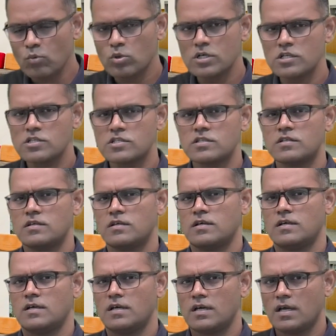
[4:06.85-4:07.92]
words,
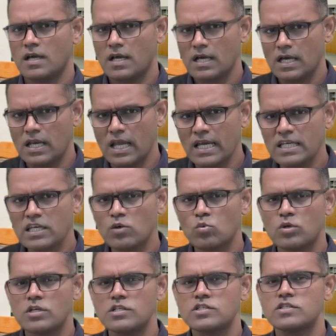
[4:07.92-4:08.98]
connecting
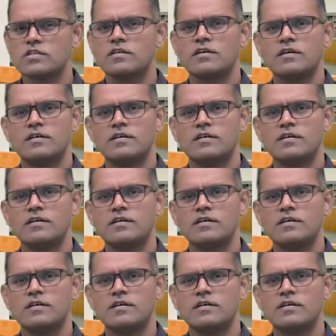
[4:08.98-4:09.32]
words,